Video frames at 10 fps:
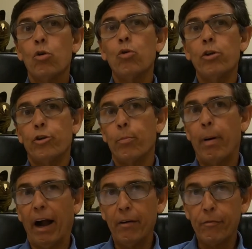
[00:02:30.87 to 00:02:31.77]
Who did you
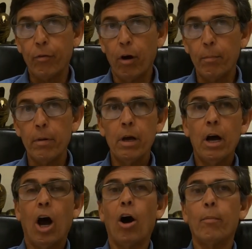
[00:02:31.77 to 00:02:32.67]
buy it from?
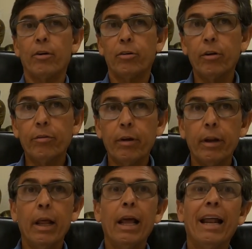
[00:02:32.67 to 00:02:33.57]
How much is
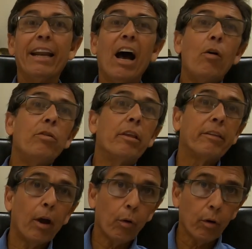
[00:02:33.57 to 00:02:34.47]
it? Now he's
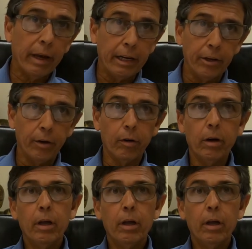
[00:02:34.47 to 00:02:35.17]
interrogating you.